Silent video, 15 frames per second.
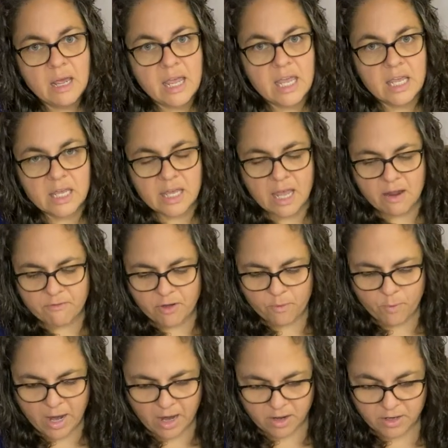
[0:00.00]
ink
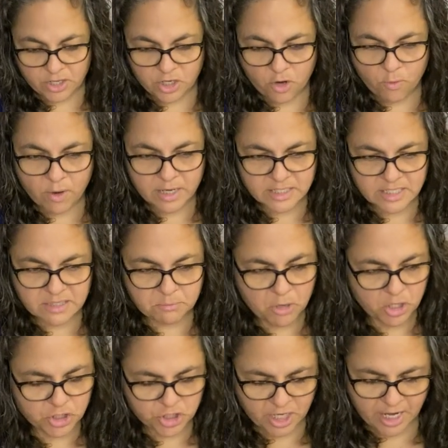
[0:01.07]
everywhere. You don't want to
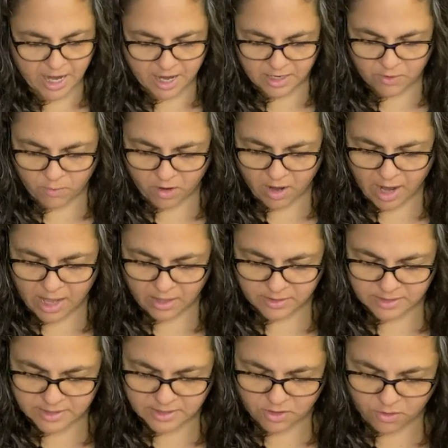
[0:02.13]
smudge it anywhere
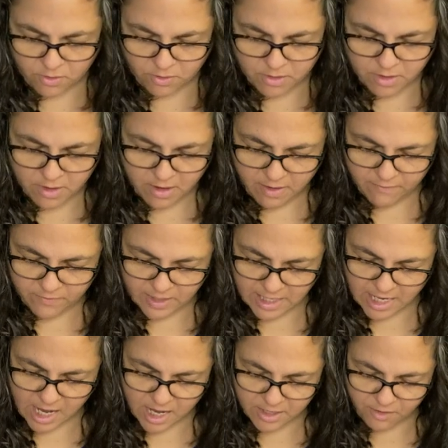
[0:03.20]
else, so if you
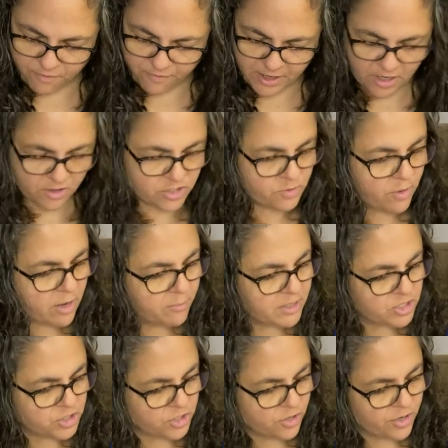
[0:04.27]
get it on your fingers, you want to be
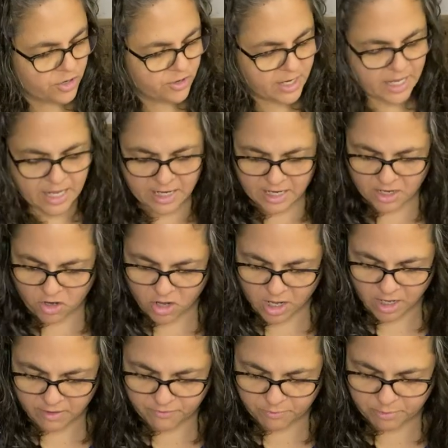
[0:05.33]
sure you're getting it
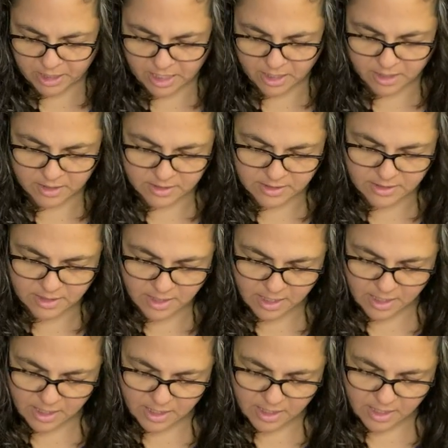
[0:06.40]
off, because
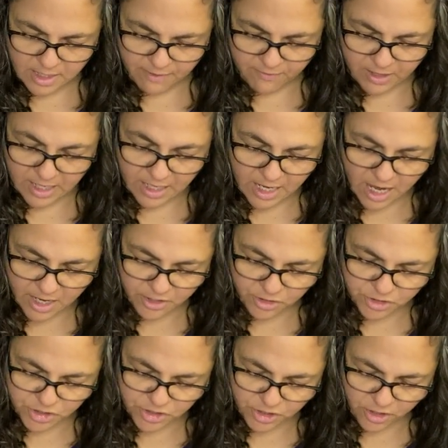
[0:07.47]
if you get it on your
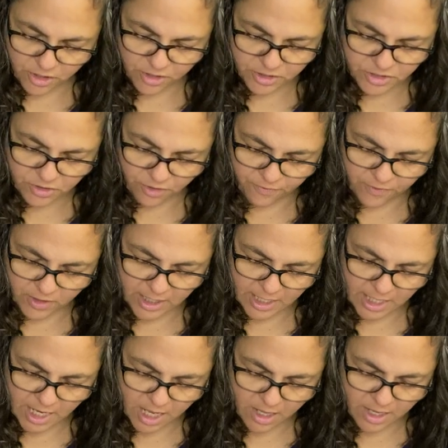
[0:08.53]
shirt, or if you get
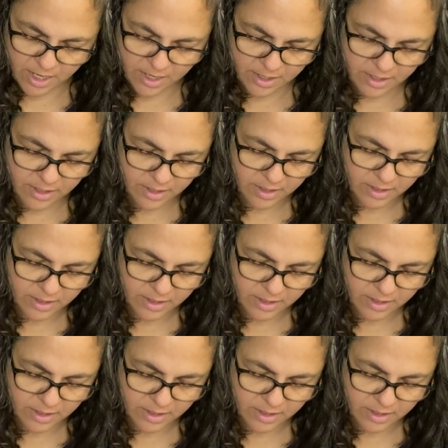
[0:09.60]
it on